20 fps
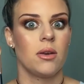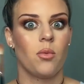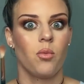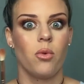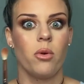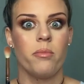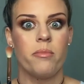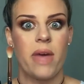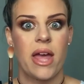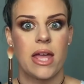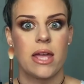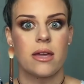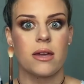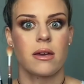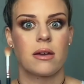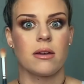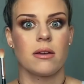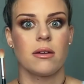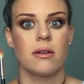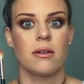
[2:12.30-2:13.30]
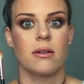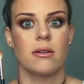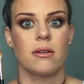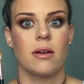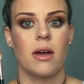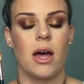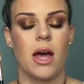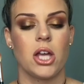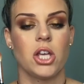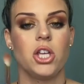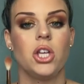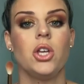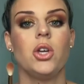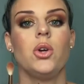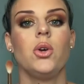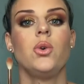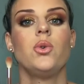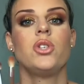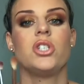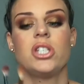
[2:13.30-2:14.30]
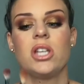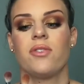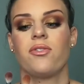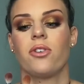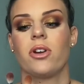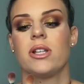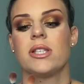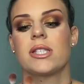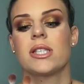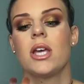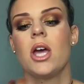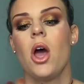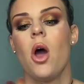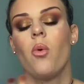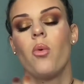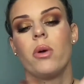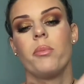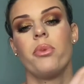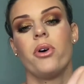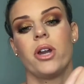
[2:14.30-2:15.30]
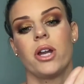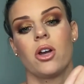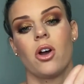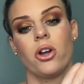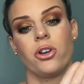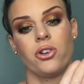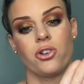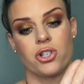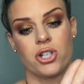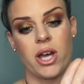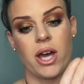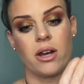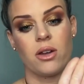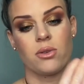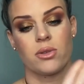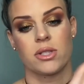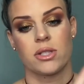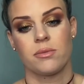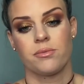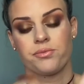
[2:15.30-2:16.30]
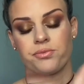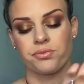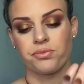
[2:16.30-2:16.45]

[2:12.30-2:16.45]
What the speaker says: will make a huge difference when putting on your shadows.